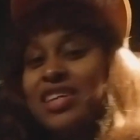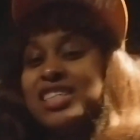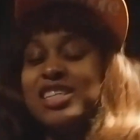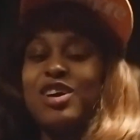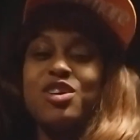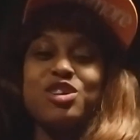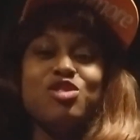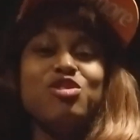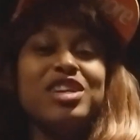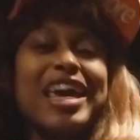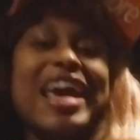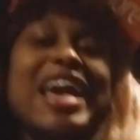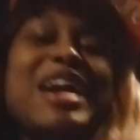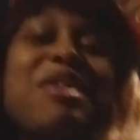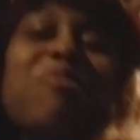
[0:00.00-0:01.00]
So you
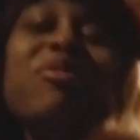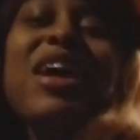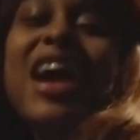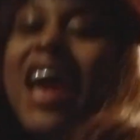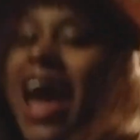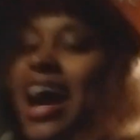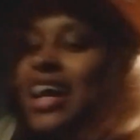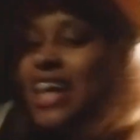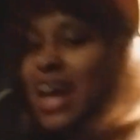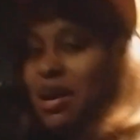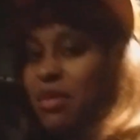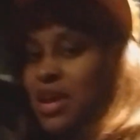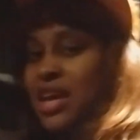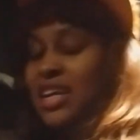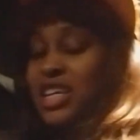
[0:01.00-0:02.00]
damn right. I
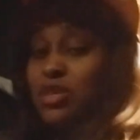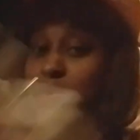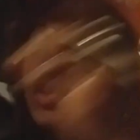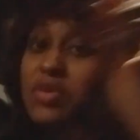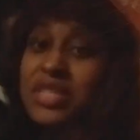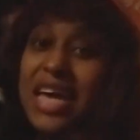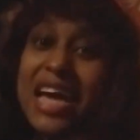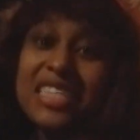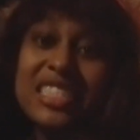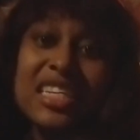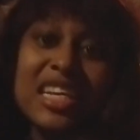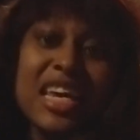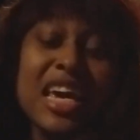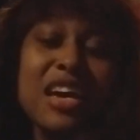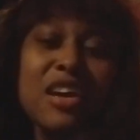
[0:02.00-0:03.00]
kept because we was actually
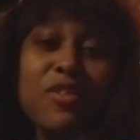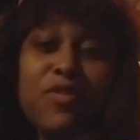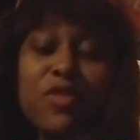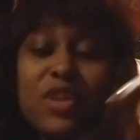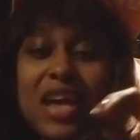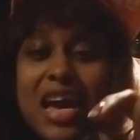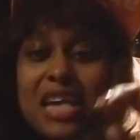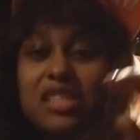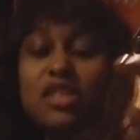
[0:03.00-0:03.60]
there for like